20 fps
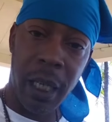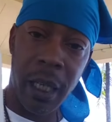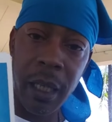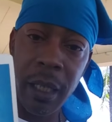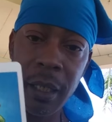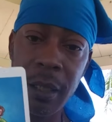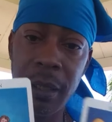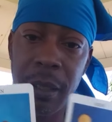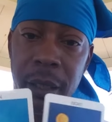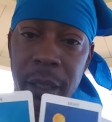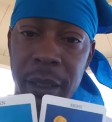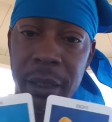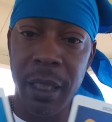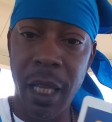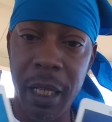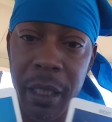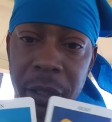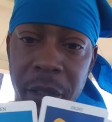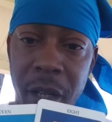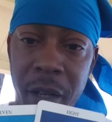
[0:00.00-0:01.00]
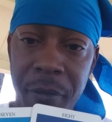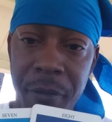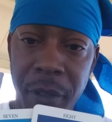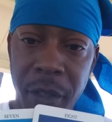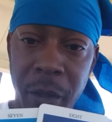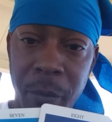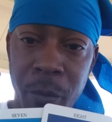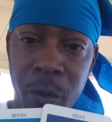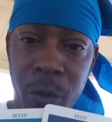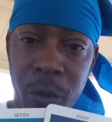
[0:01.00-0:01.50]
and it's not enough
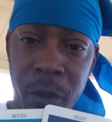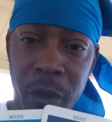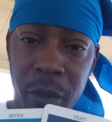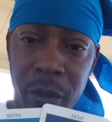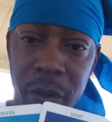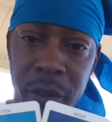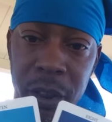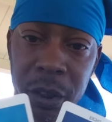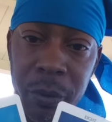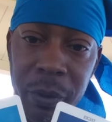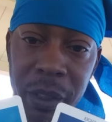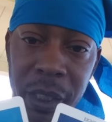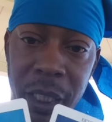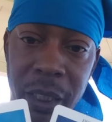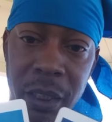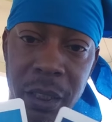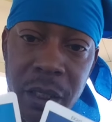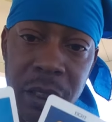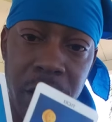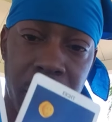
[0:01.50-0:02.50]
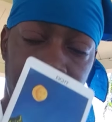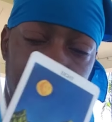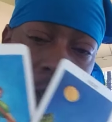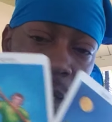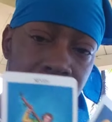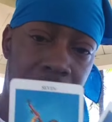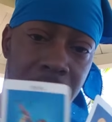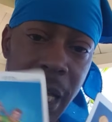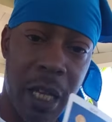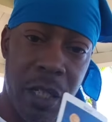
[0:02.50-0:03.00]
anymore. This relationship
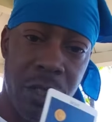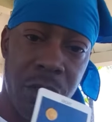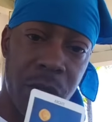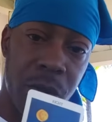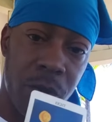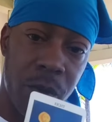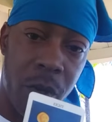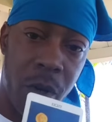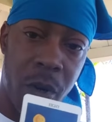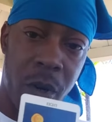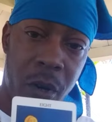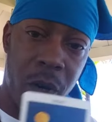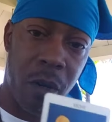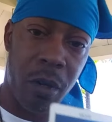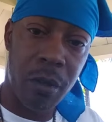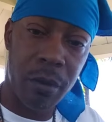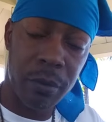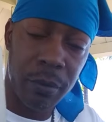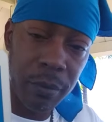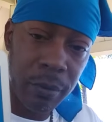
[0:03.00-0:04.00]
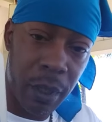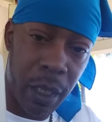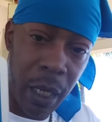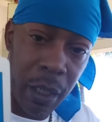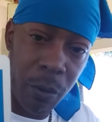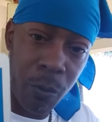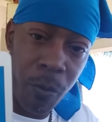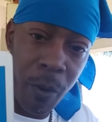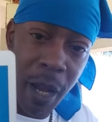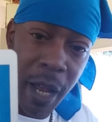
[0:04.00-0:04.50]
has you all
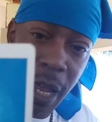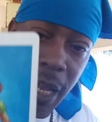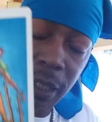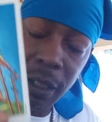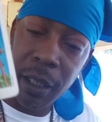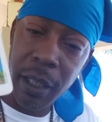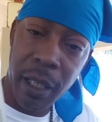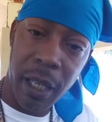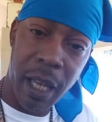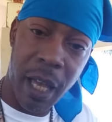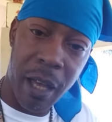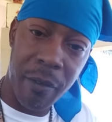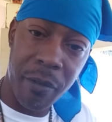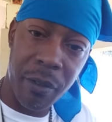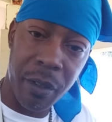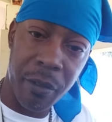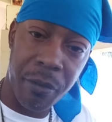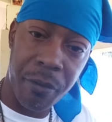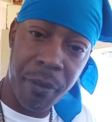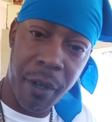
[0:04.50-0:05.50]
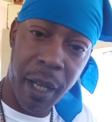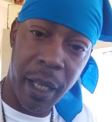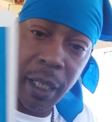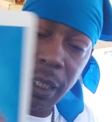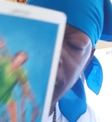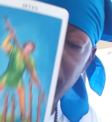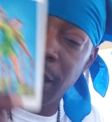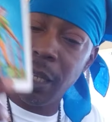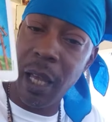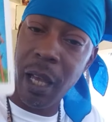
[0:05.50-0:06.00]
out of whack, having to
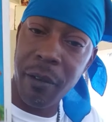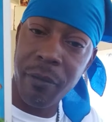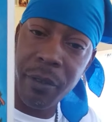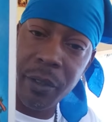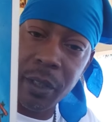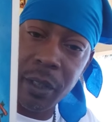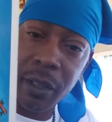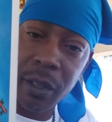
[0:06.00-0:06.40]
fight, having